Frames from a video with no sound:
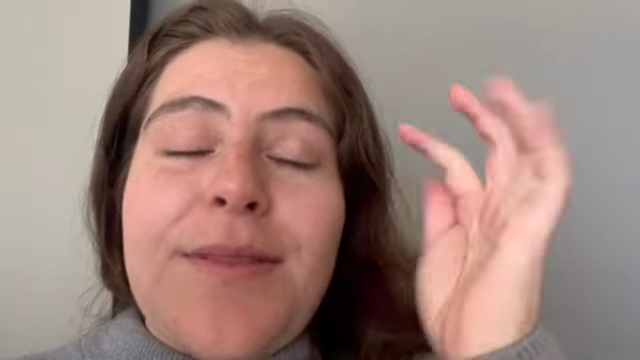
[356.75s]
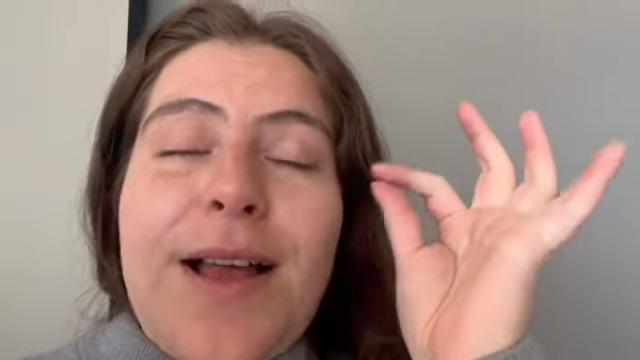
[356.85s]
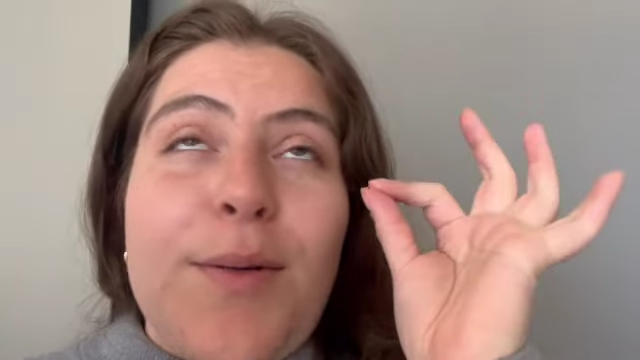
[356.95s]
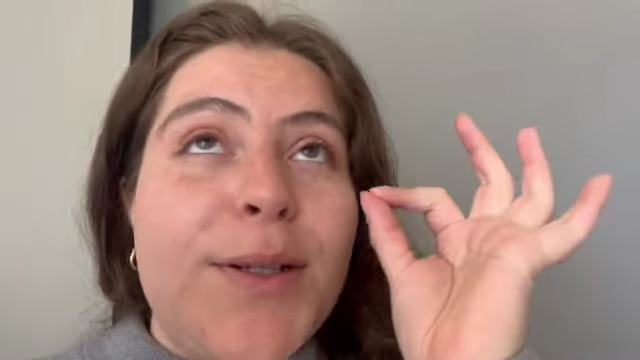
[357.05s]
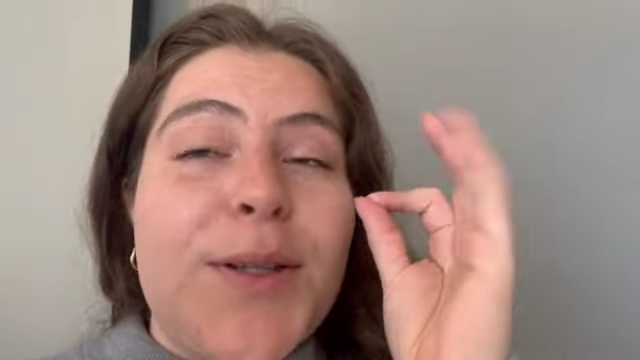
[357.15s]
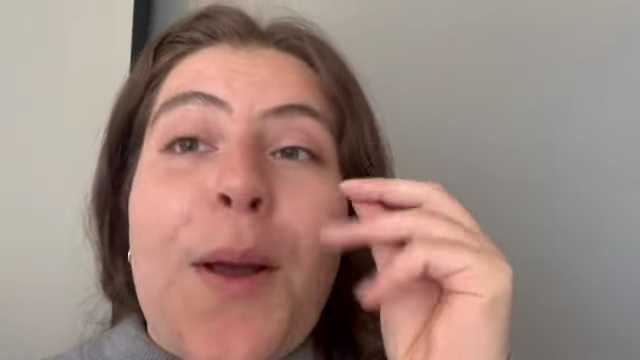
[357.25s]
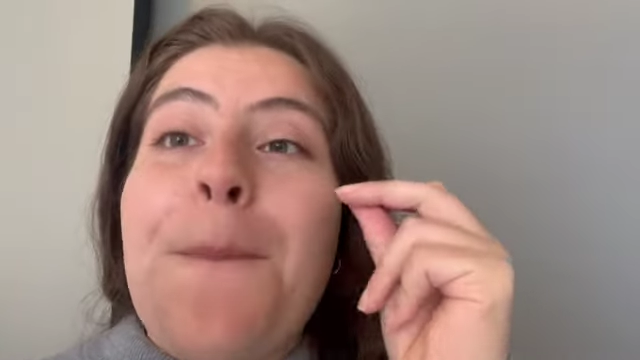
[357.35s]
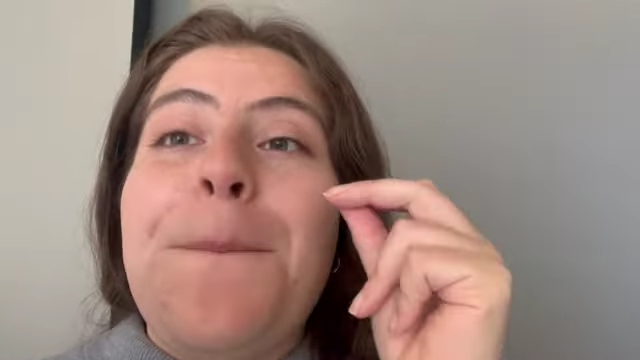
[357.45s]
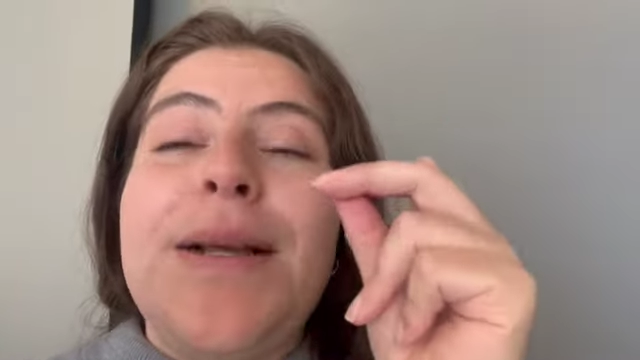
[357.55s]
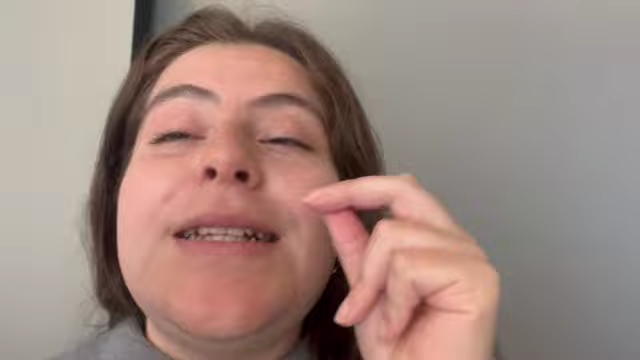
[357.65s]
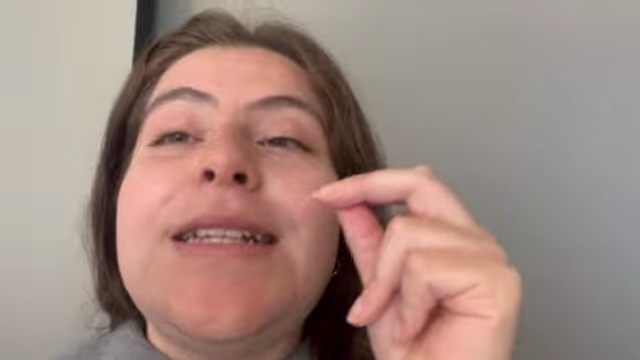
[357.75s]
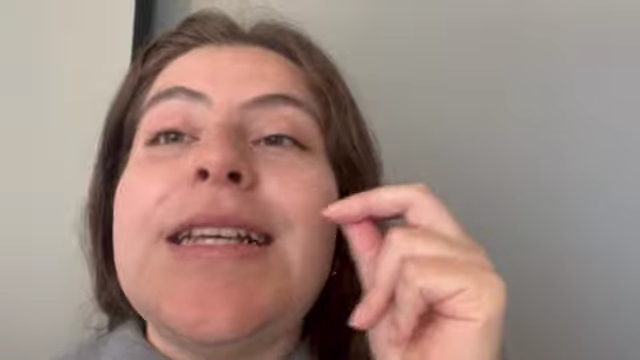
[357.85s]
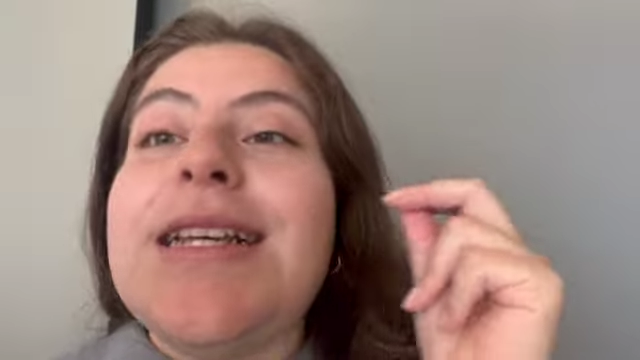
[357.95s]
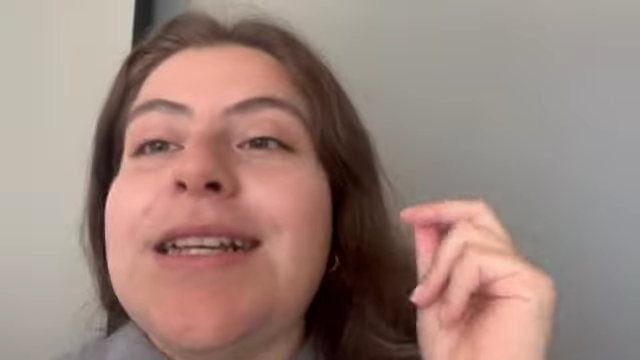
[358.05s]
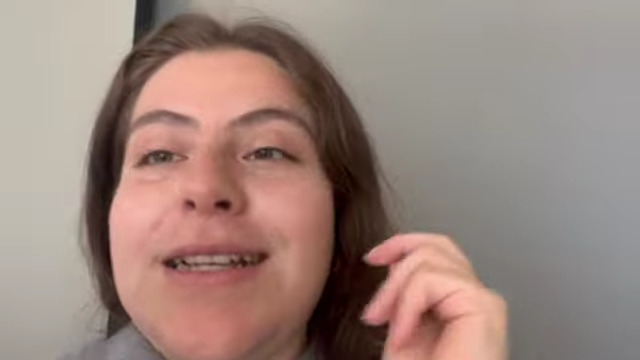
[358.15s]
I was
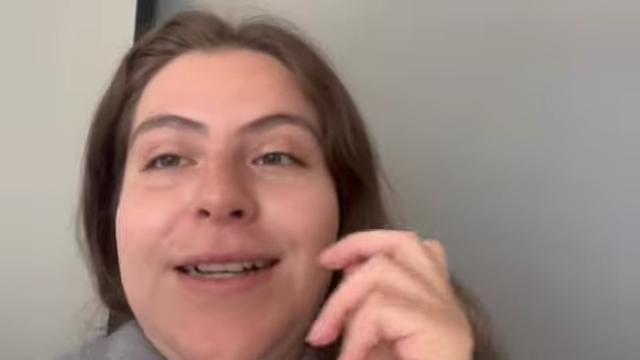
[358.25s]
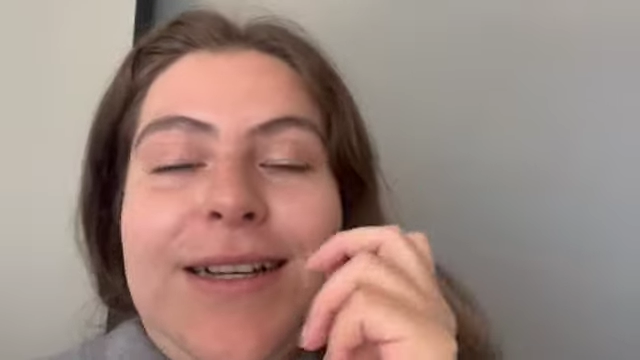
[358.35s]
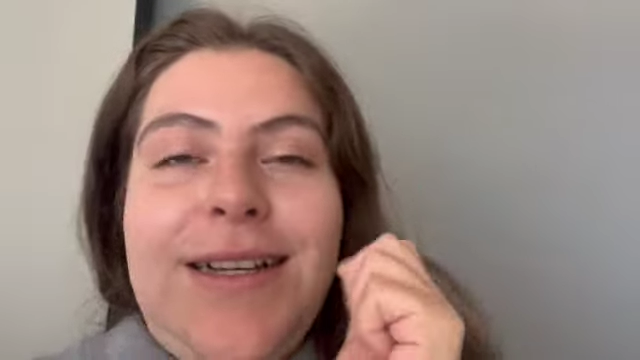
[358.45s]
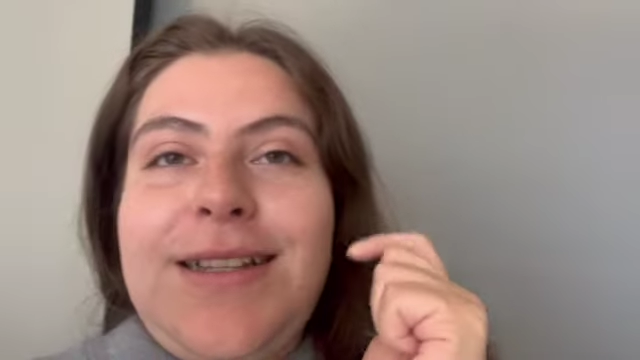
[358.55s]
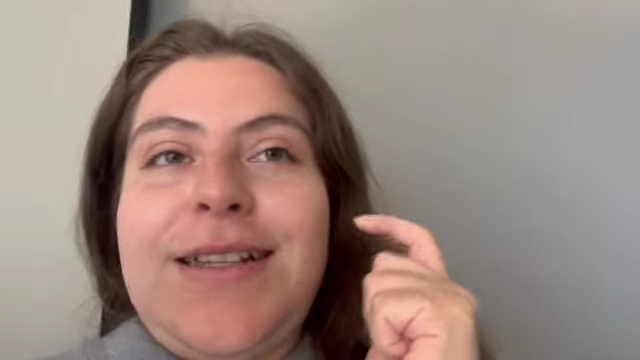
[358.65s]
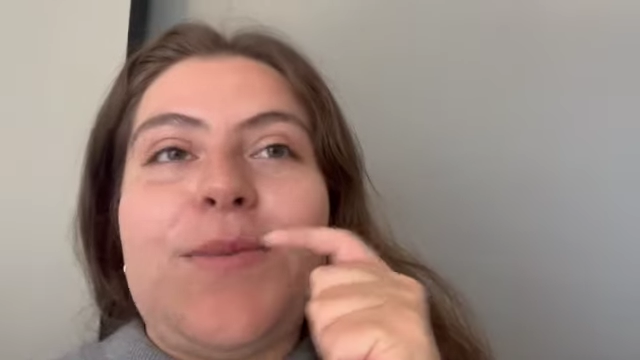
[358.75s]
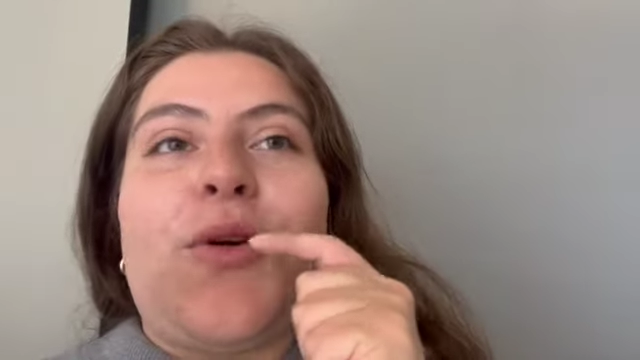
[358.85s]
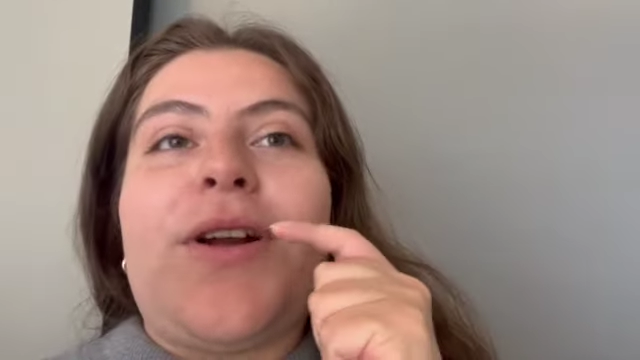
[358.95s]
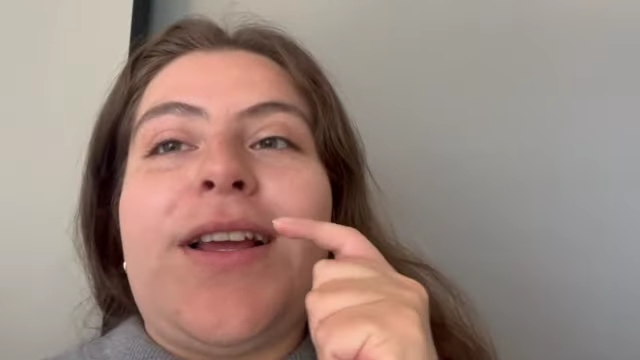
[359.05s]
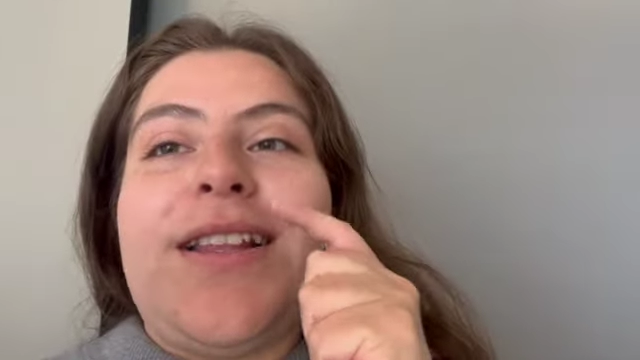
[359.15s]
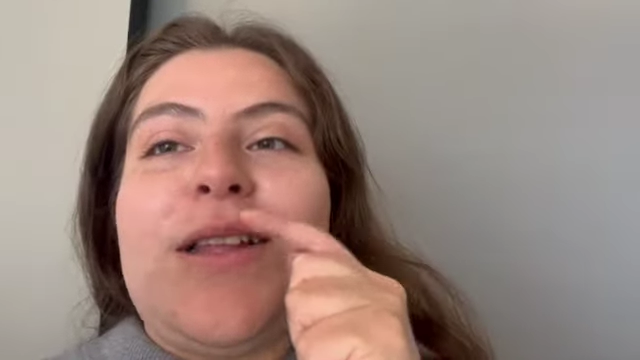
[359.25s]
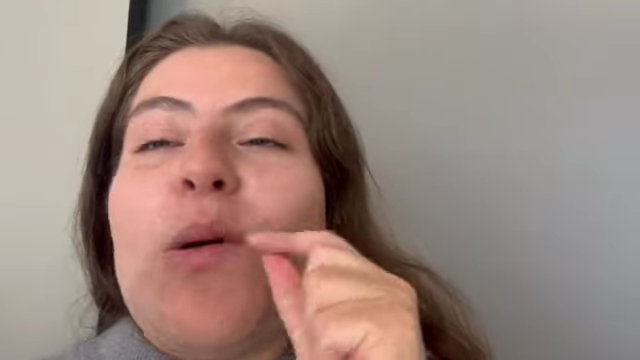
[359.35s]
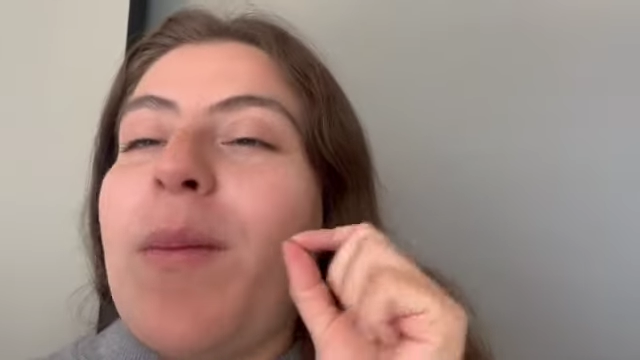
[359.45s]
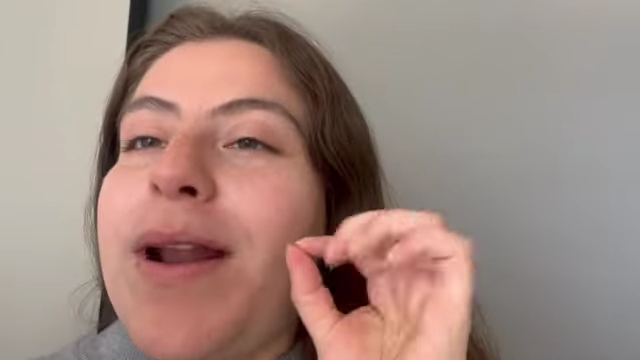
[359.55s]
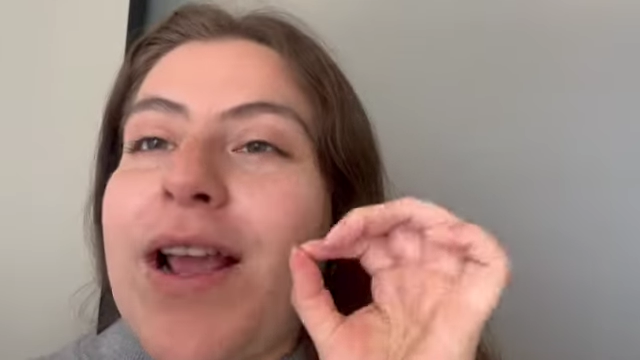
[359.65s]
busy this morning. The
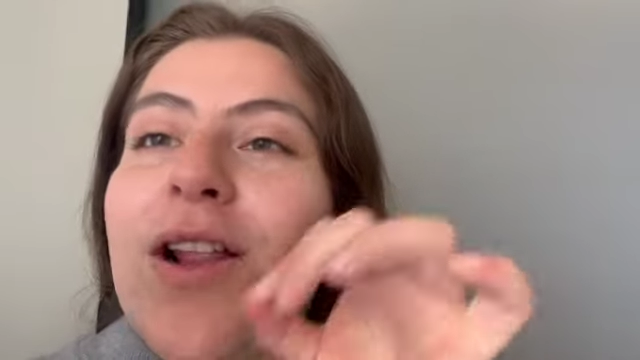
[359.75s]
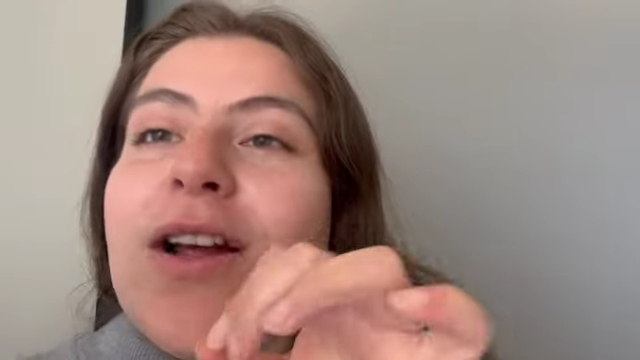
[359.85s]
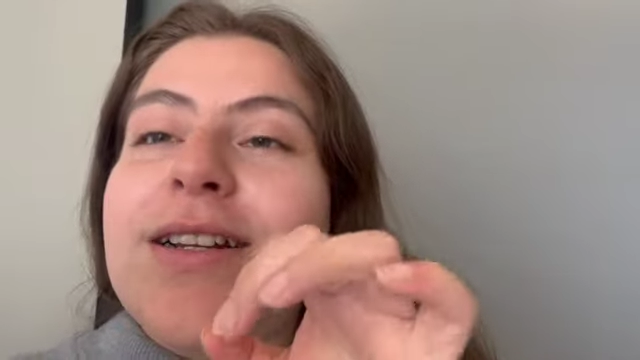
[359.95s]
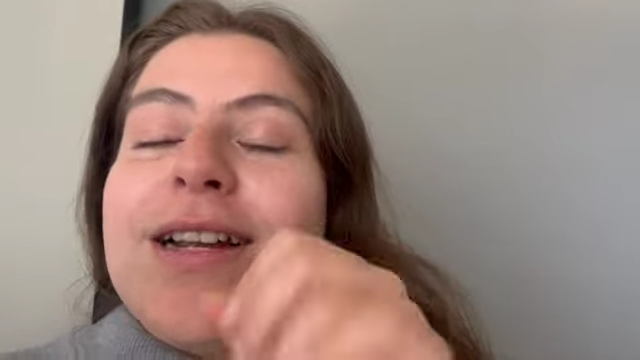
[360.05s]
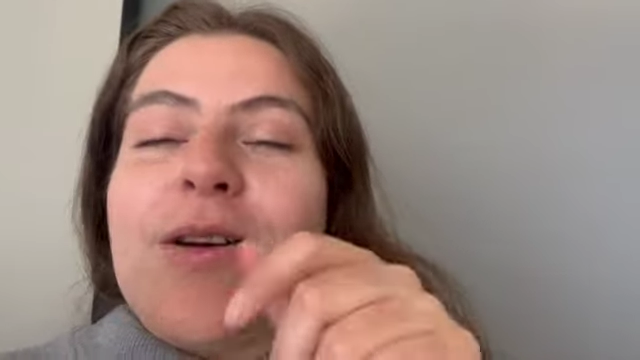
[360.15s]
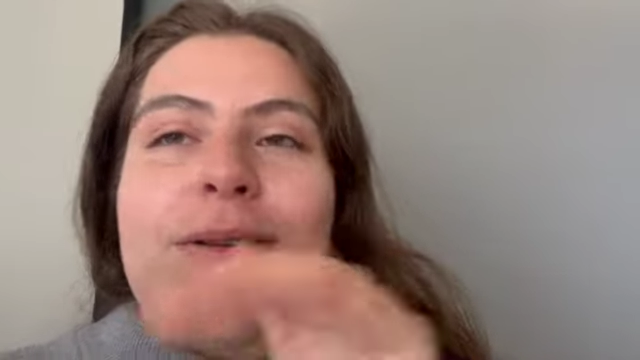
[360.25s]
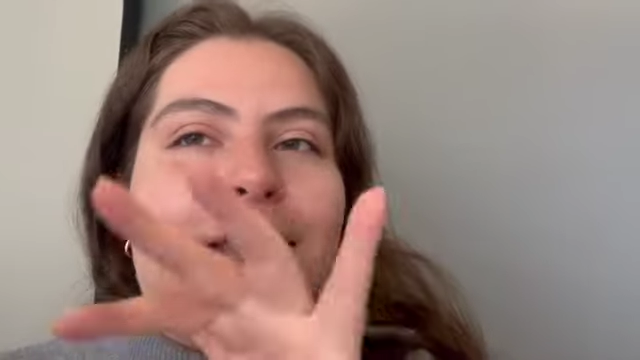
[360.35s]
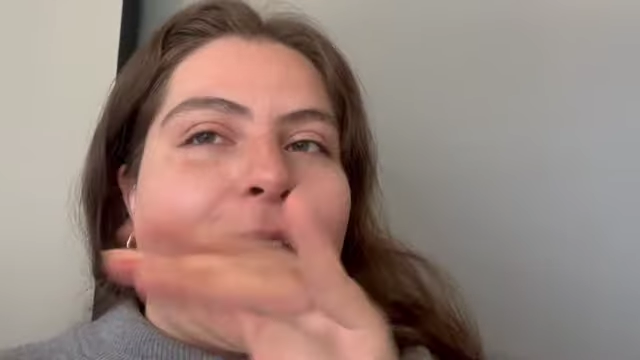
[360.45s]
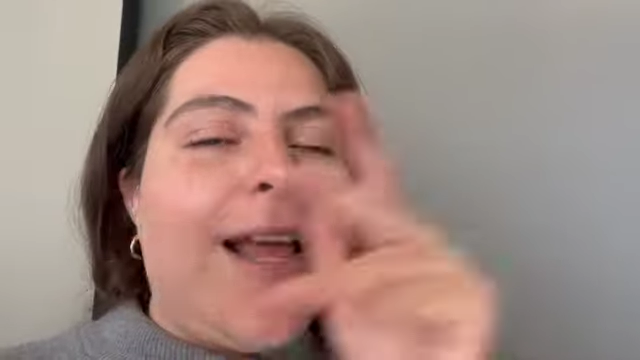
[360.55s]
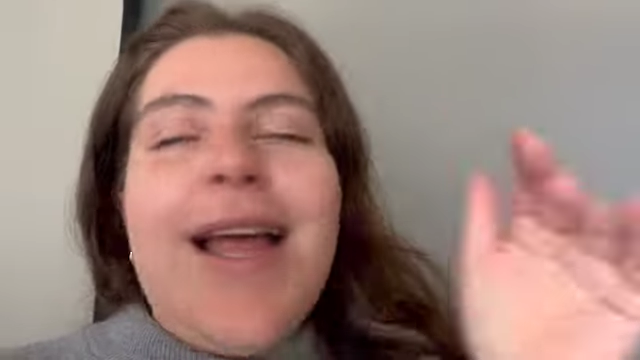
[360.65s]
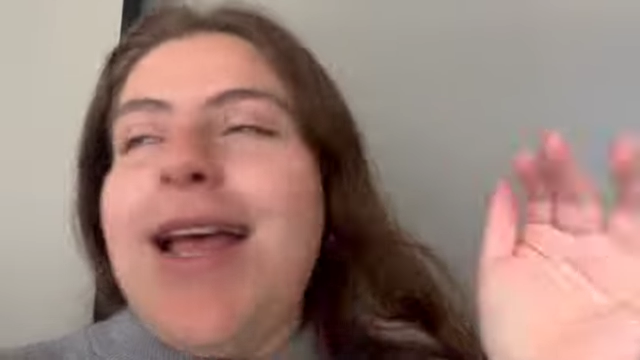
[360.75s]
moment I clocked in, I was like,